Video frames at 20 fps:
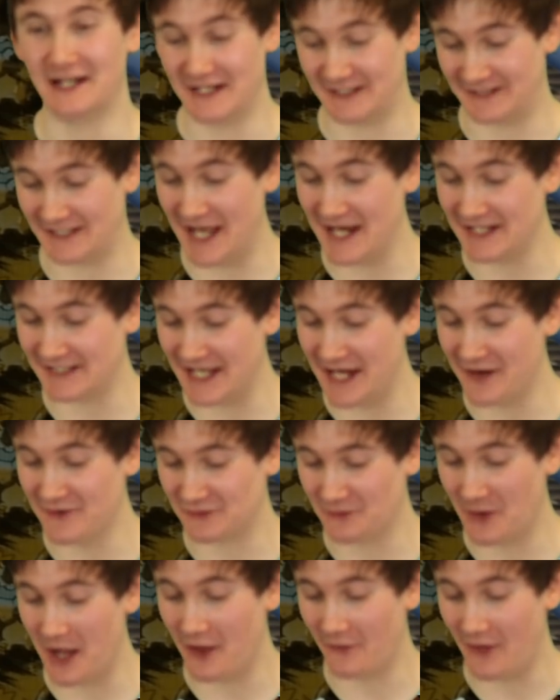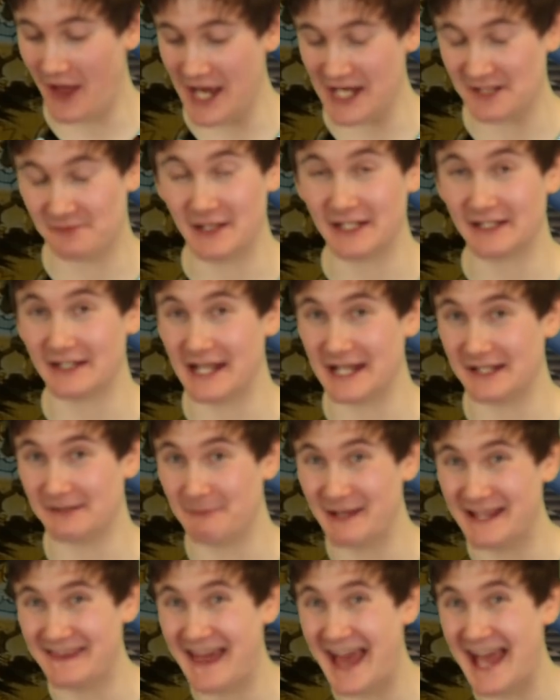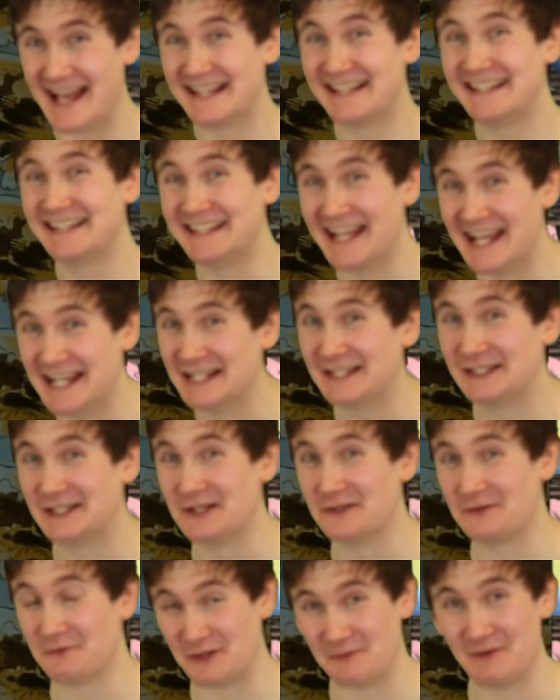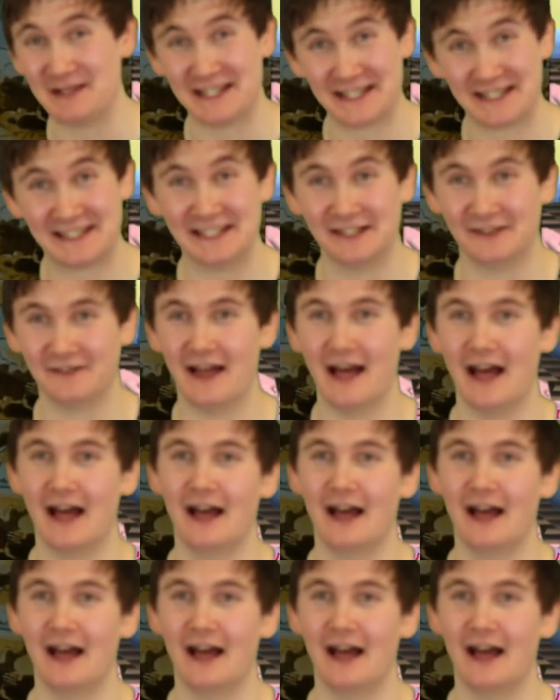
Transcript: It says here as well that it's been there since, which means it's still there.